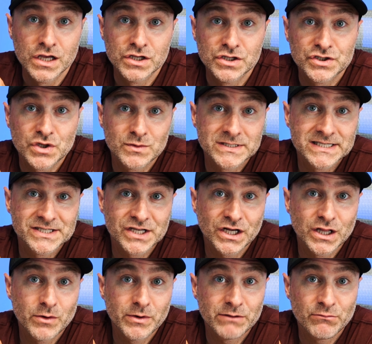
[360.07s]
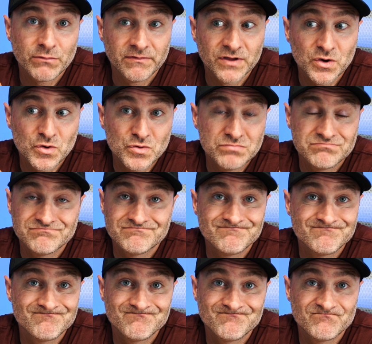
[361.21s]
So is this a glowing review?
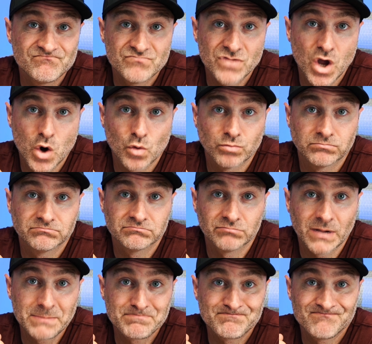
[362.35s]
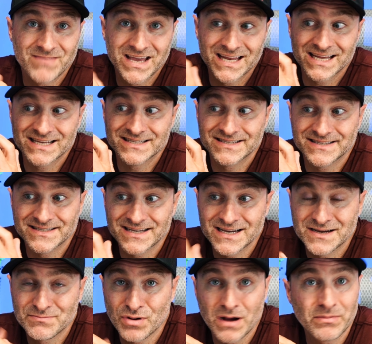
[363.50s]
No, right? It is
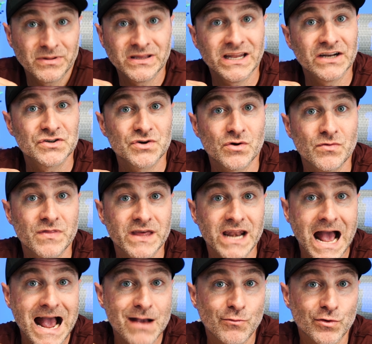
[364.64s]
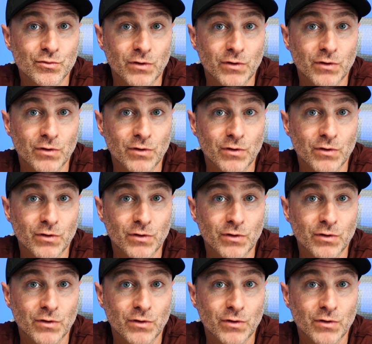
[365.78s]
probably not a drone that I would